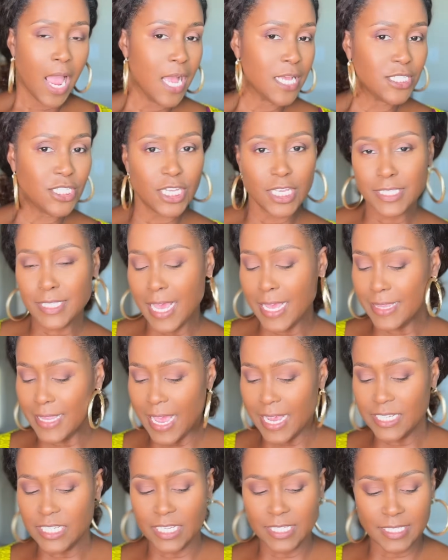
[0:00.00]
Just like
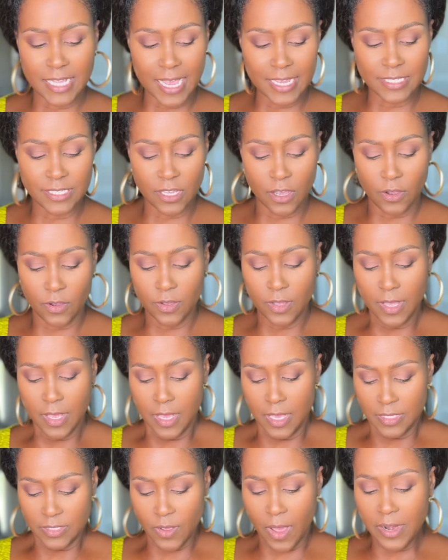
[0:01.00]
that, just like so.
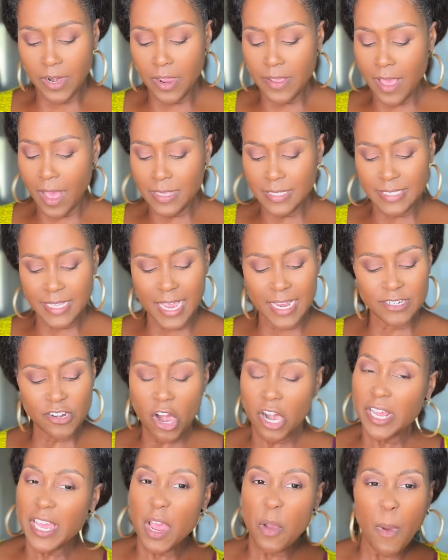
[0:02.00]
So I know y'all saying,
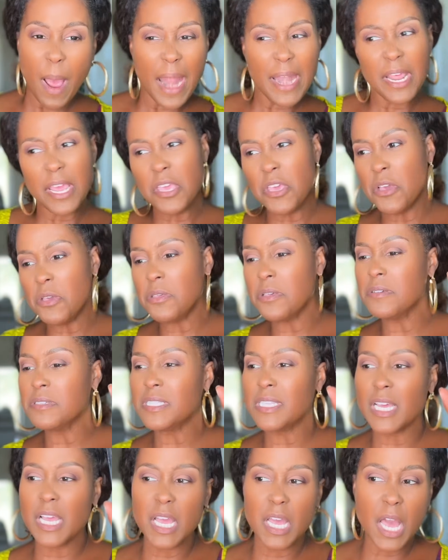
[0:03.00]
Darlene, why didn't you use
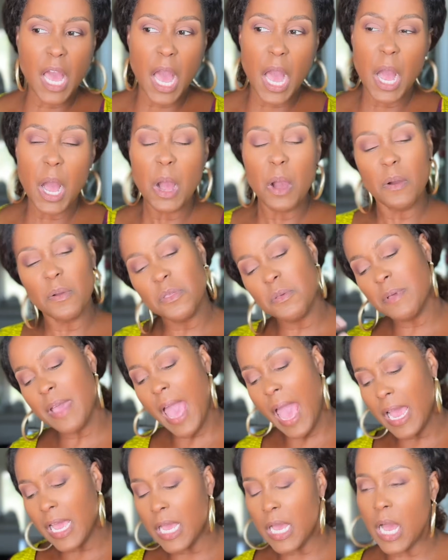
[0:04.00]
the gold? You
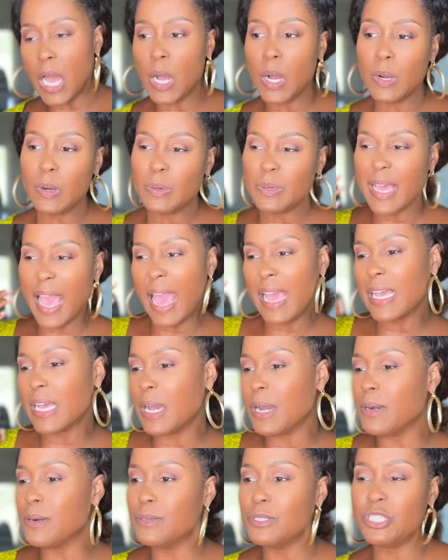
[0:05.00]
got
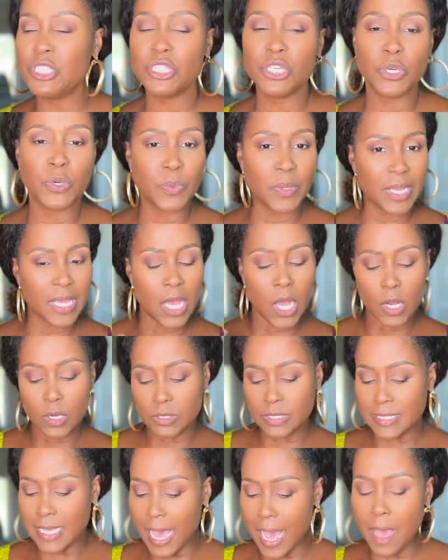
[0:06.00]
gold jewelry, gold
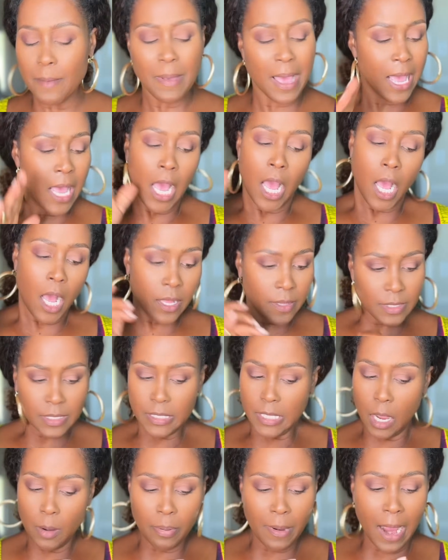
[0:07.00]
top.
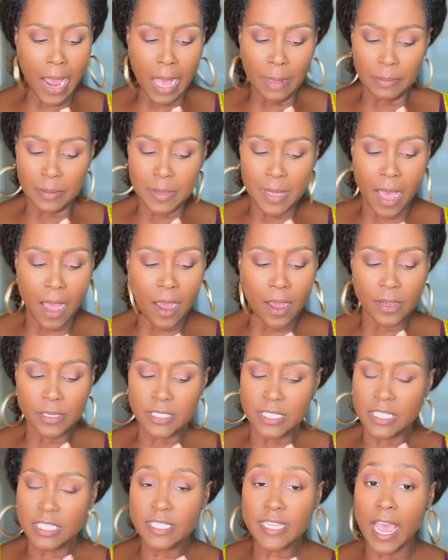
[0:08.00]
No problem, y'all.
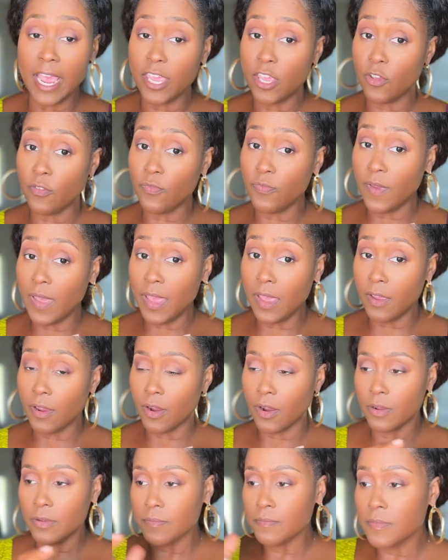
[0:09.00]
Just take your
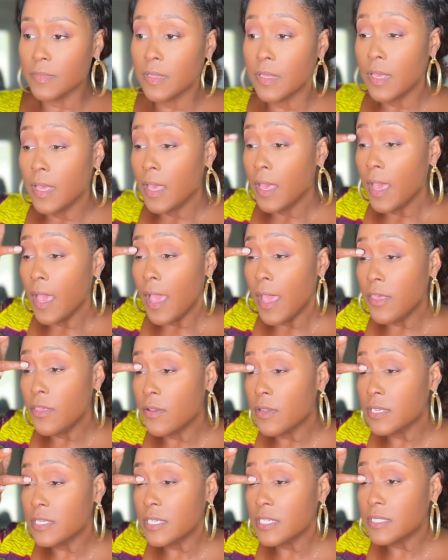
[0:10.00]
finger. You
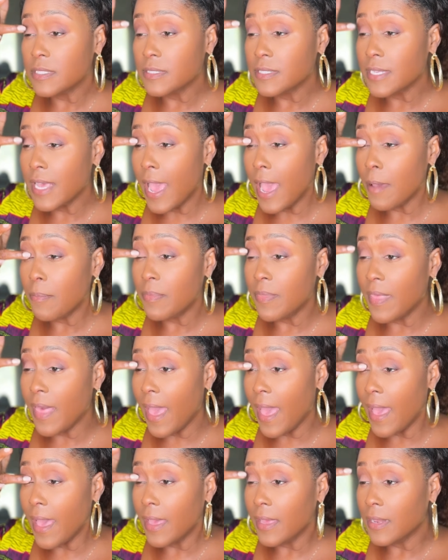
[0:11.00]
could just tap
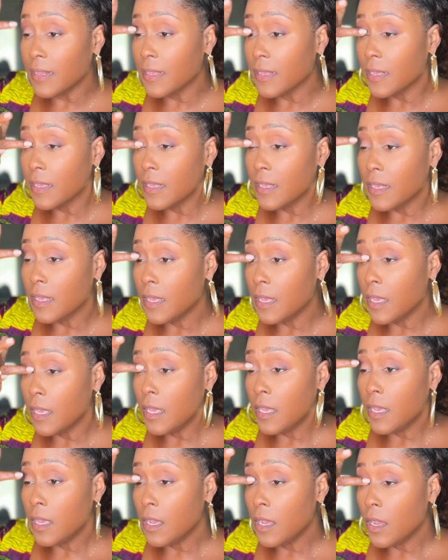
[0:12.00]
that
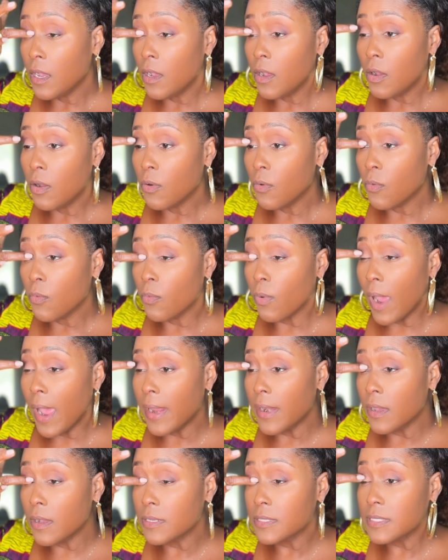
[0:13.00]
right
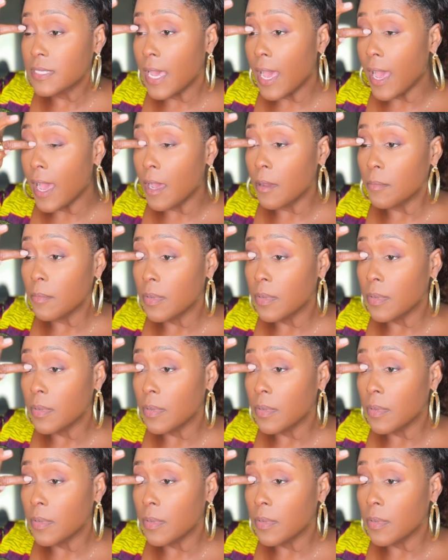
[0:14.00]
on top.